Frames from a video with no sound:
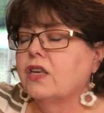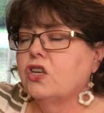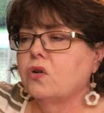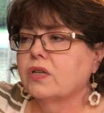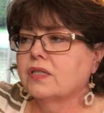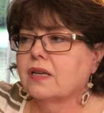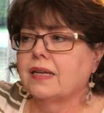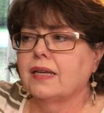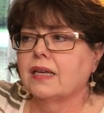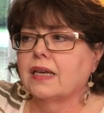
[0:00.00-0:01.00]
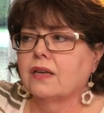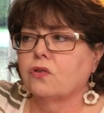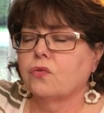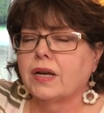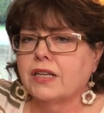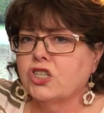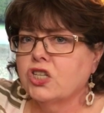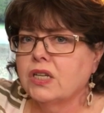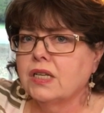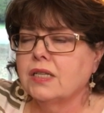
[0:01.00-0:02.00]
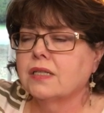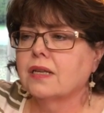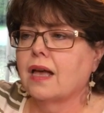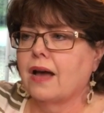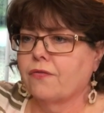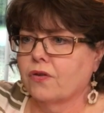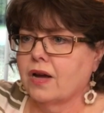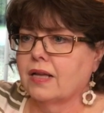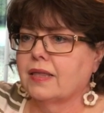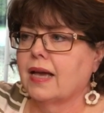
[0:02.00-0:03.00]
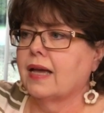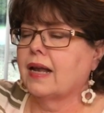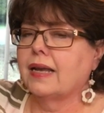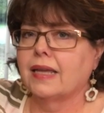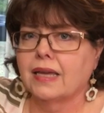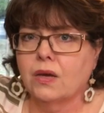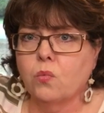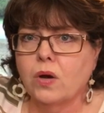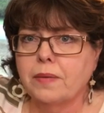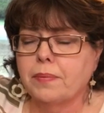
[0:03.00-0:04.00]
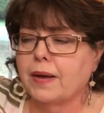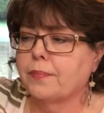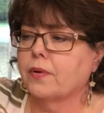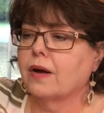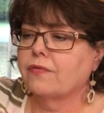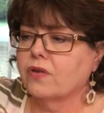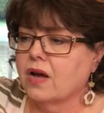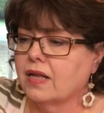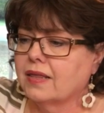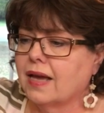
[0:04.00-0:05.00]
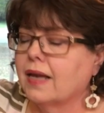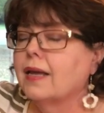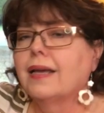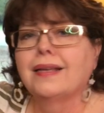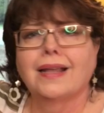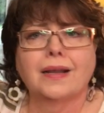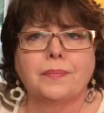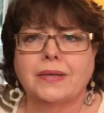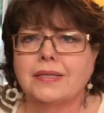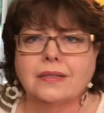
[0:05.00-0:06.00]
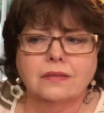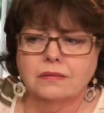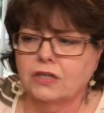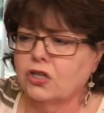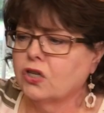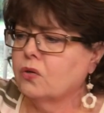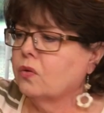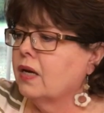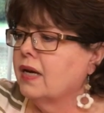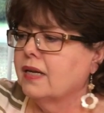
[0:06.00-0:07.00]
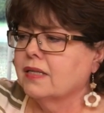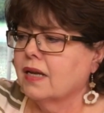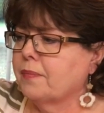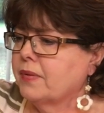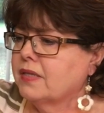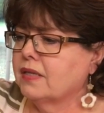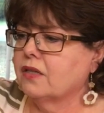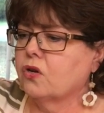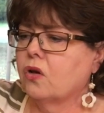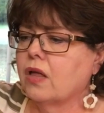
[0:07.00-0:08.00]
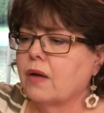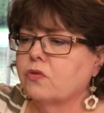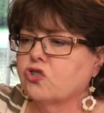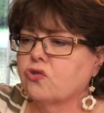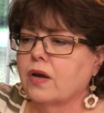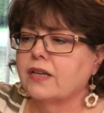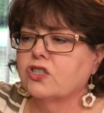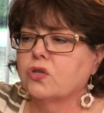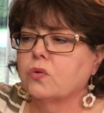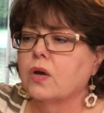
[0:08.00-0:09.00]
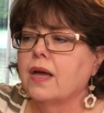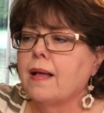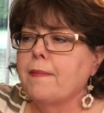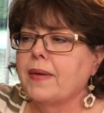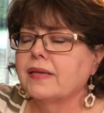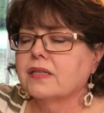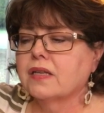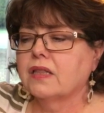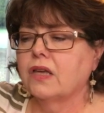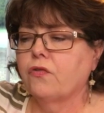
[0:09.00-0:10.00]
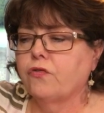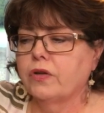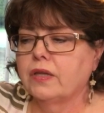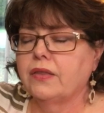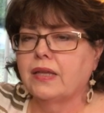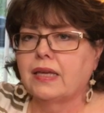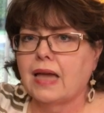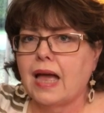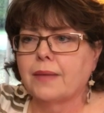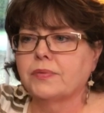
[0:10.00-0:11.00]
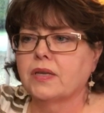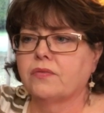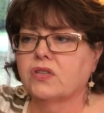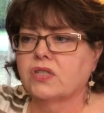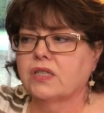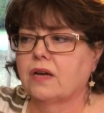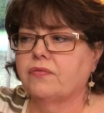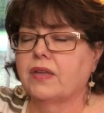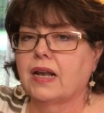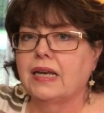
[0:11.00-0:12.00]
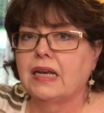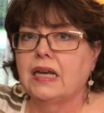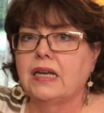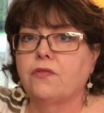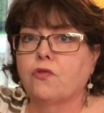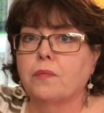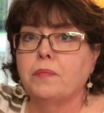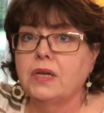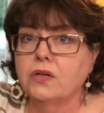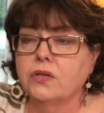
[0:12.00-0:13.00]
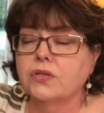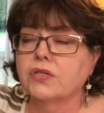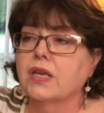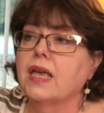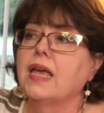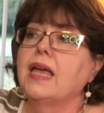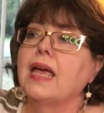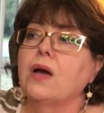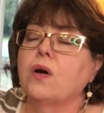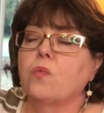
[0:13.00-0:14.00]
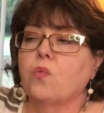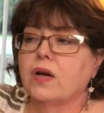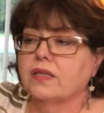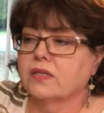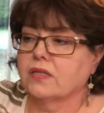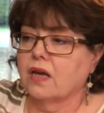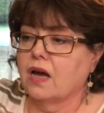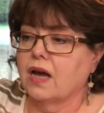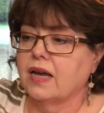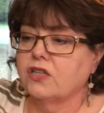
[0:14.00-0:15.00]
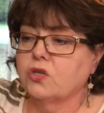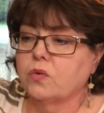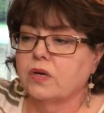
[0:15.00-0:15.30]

noticed I didn't get grated cheese. I forgot that. I didn't get white pepper. I forgot that. Not a big deal, you know? Not a big deal at all. I was trying to basically fill in the gaps of the stuff that I need for meals. Once I do